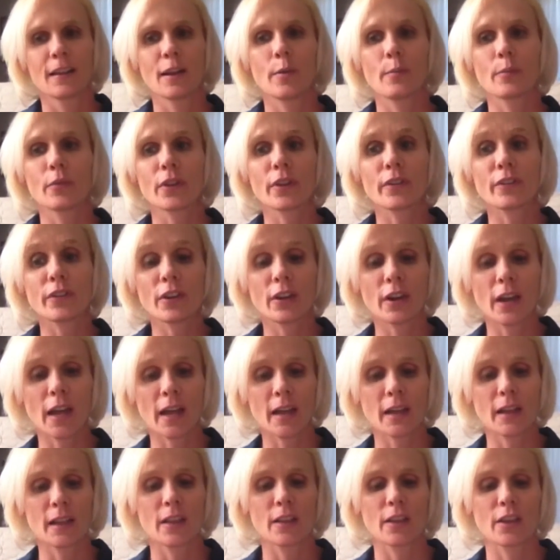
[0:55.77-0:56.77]
Believe it or
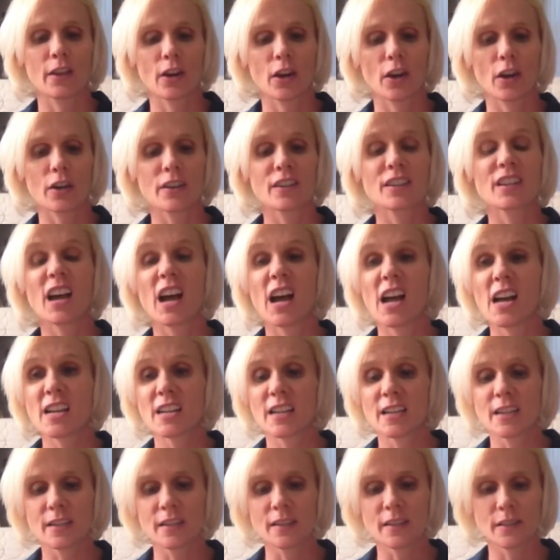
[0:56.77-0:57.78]
not, there are
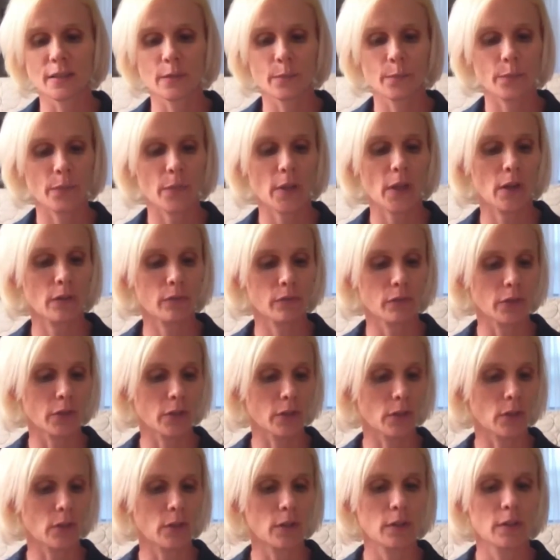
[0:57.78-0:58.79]
tons of
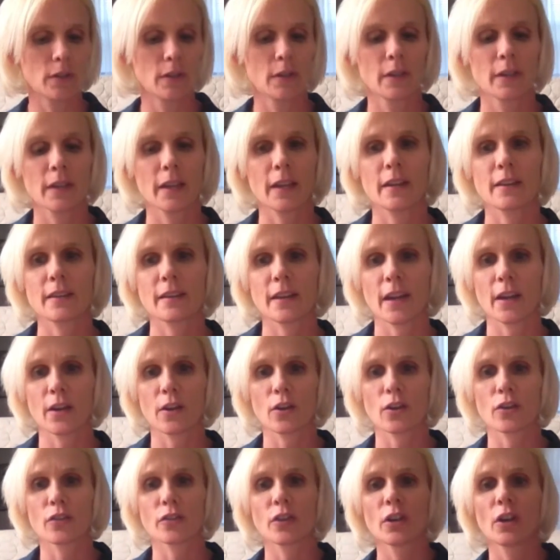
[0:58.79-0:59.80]
little
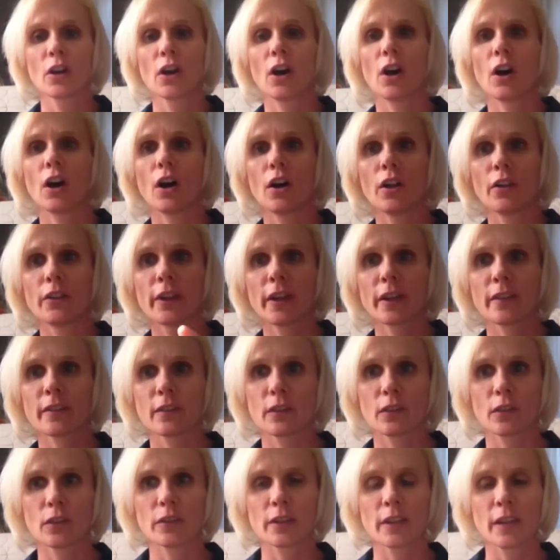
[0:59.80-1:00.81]
containers all
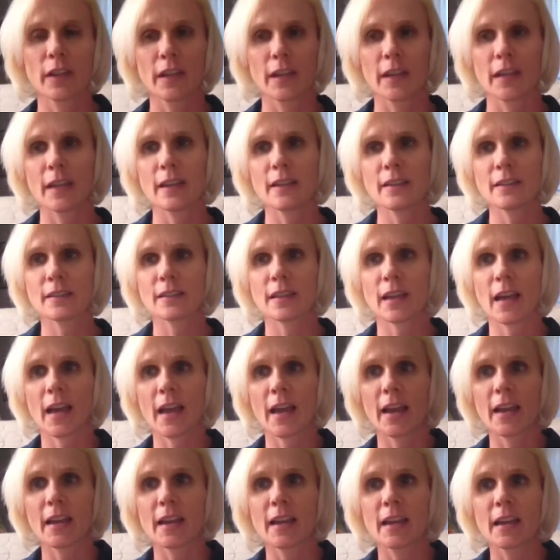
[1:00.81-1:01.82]
nestled
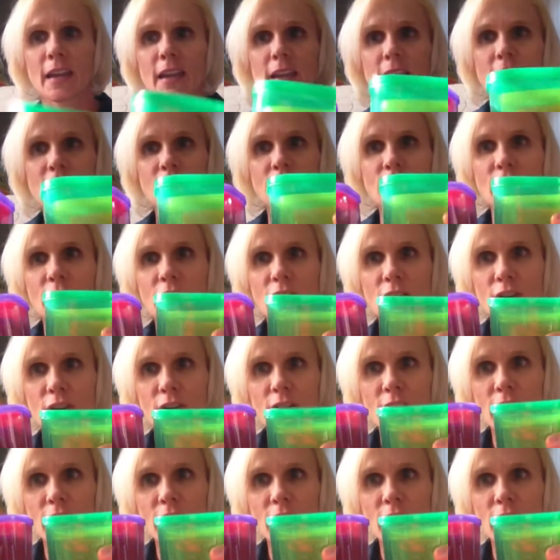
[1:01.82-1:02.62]
inside each other.